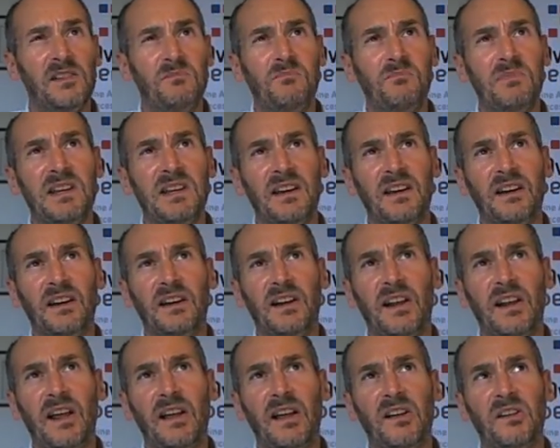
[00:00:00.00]
been.
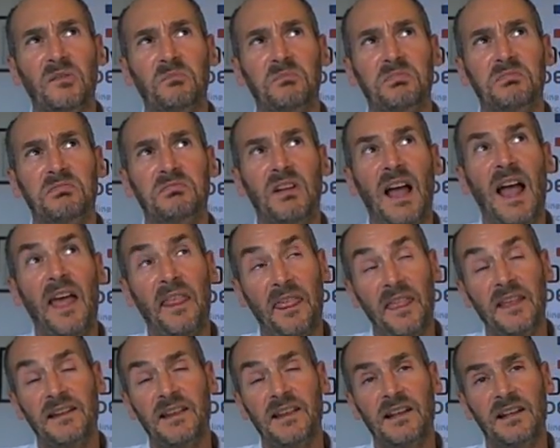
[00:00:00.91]
I
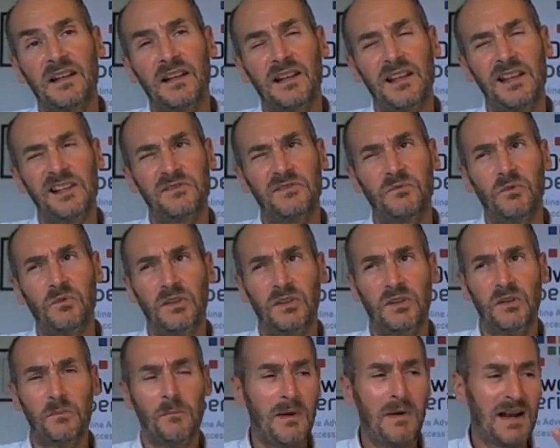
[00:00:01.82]
think
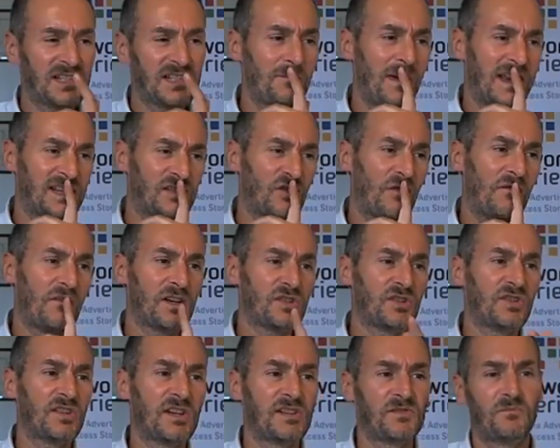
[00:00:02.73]
maximize
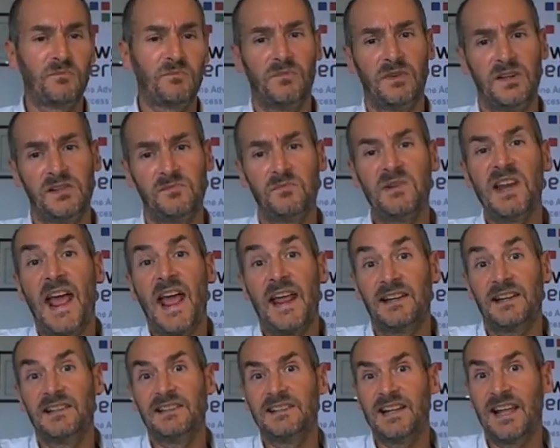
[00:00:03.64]
conversion has been
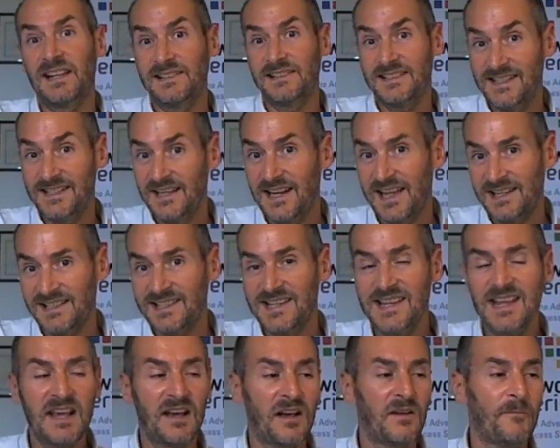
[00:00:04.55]
added last
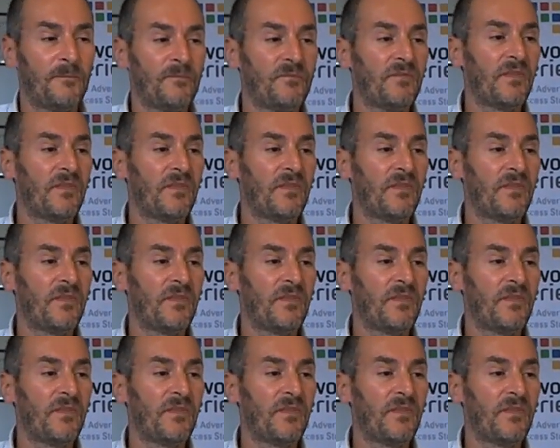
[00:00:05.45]
year,